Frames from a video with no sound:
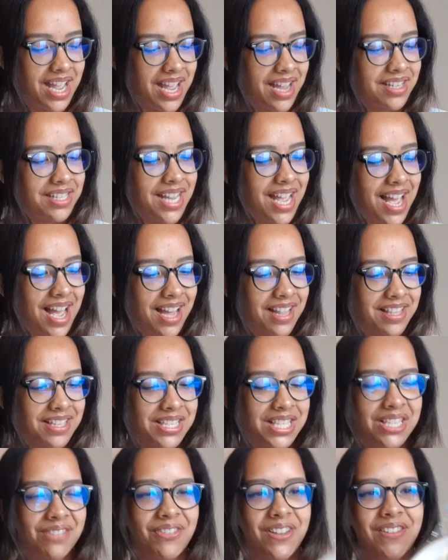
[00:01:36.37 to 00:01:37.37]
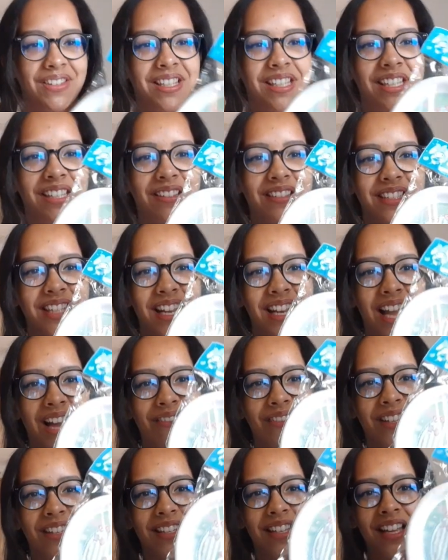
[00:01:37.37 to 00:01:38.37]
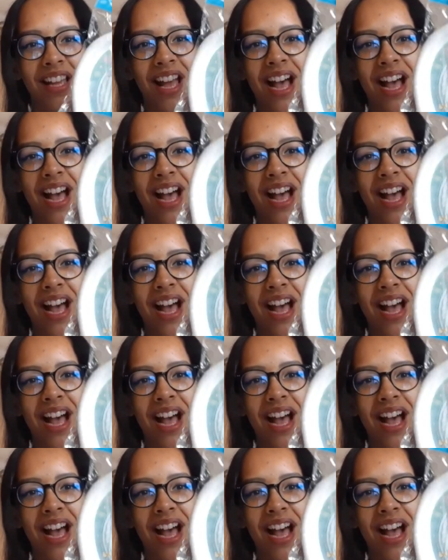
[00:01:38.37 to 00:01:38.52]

Yeah, this is very cute. I love it.